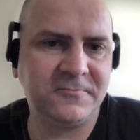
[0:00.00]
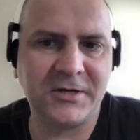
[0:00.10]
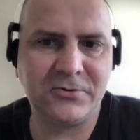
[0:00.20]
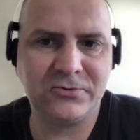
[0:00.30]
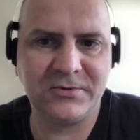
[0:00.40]

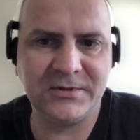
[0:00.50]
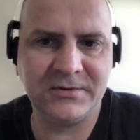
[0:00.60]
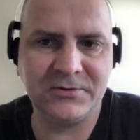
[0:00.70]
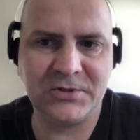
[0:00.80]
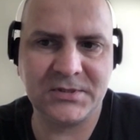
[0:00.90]
Very good.
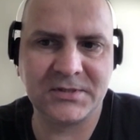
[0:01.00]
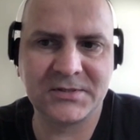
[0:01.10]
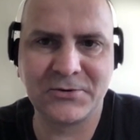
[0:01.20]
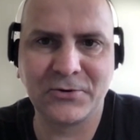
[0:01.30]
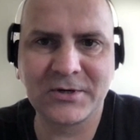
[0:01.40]
You see
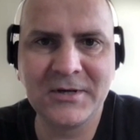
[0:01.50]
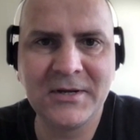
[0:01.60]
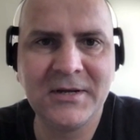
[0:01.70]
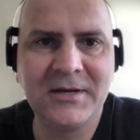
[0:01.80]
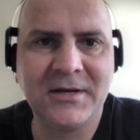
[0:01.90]
this doc,
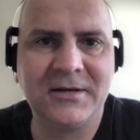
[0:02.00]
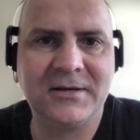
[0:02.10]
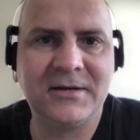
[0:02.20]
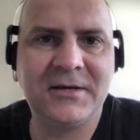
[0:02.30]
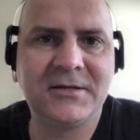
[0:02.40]

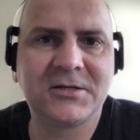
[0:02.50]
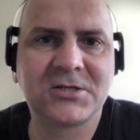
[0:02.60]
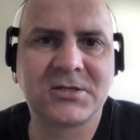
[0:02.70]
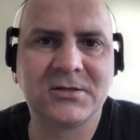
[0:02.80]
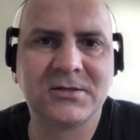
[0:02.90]
and
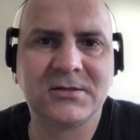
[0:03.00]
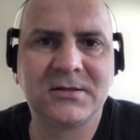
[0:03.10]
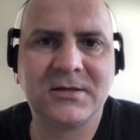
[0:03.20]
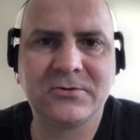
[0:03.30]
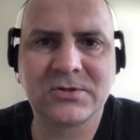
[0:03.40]

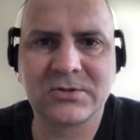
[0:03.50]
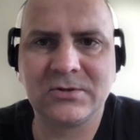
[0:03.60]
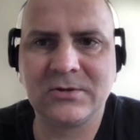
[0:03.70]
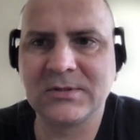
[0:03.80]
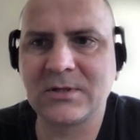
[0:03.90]

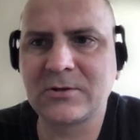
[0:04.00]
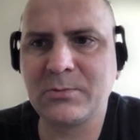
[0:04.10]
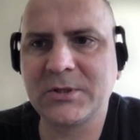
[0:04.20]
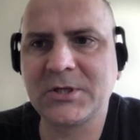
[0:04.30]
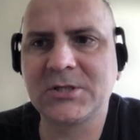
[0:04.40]
also the
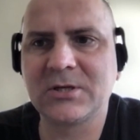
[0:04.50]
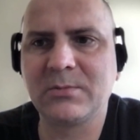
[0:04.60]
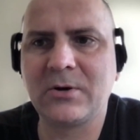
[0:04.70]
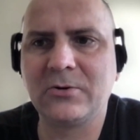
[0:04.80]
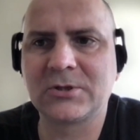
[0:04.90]
documentation
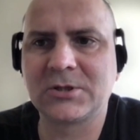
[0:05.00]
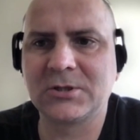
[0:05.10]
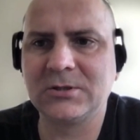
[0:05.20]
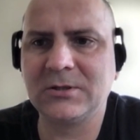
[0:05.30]
about